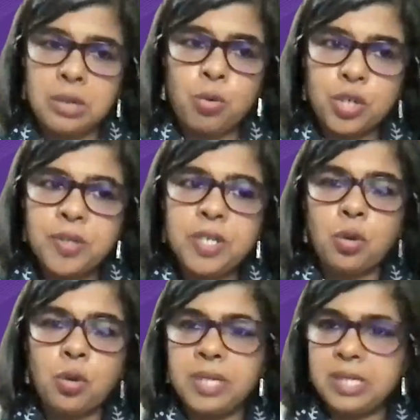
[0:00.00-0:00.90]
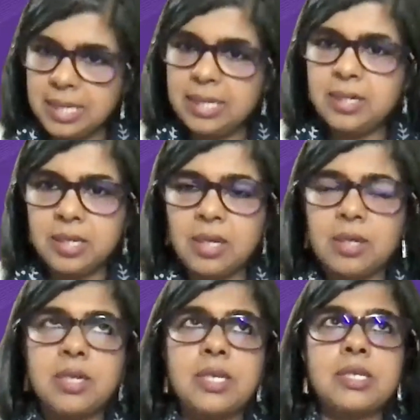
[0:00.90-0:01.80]
what we normally say,
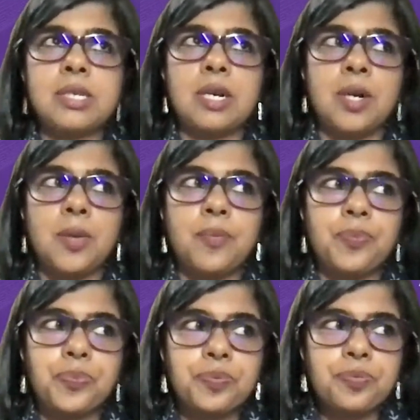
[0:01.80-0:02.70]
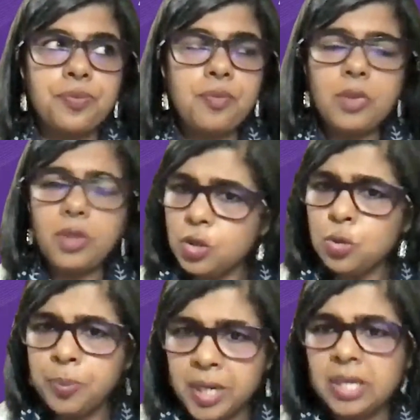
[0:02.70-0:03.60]
Tina, is
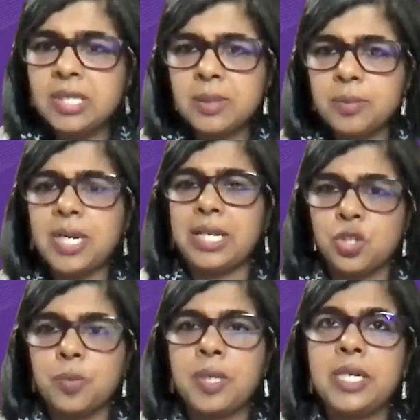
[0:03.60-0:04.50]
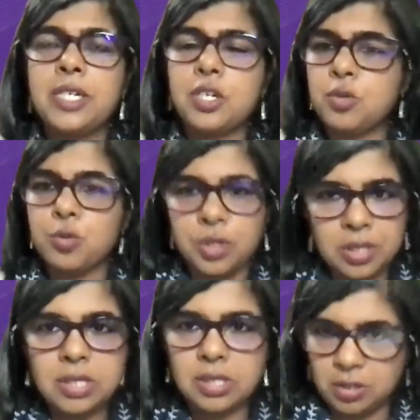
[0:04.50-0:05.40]
to bring in some tangibility to
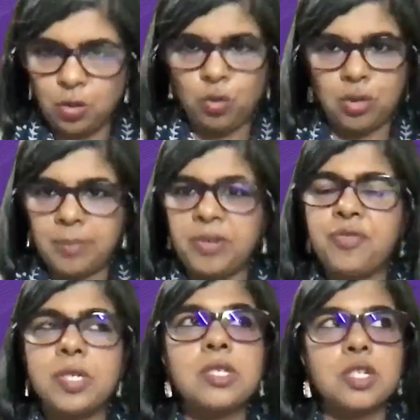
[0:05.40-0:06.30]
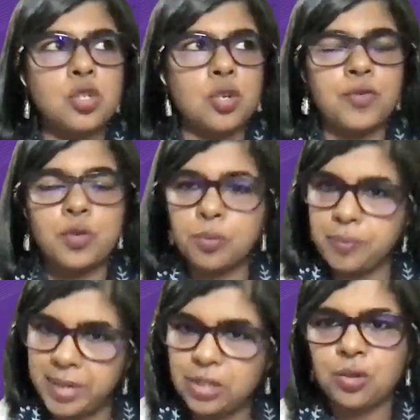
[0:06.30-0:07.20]
this. I mean, first is you have to
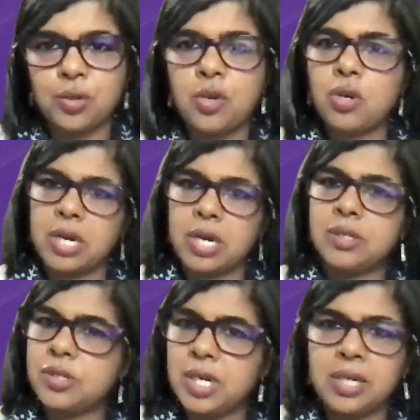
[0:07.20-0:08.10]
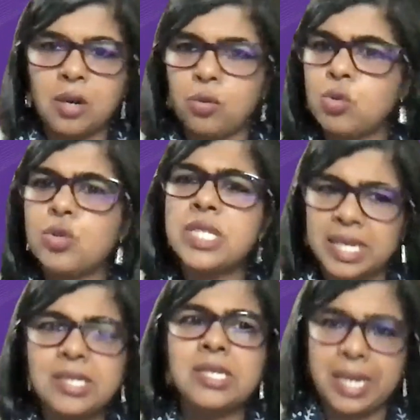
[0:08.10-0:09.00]
measure your current state around those
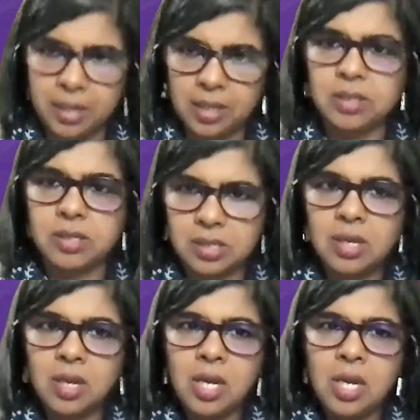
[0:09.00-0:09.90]
6 tenets.